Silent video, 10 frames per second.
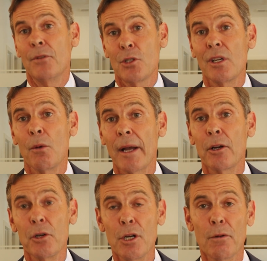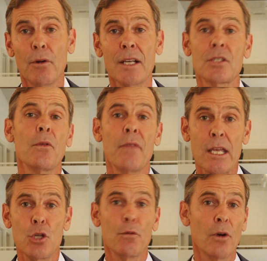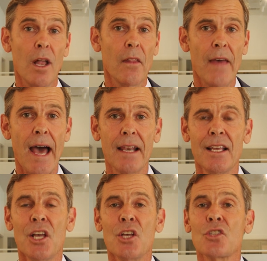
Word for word: virtually a record year for us, so thank you for all of that.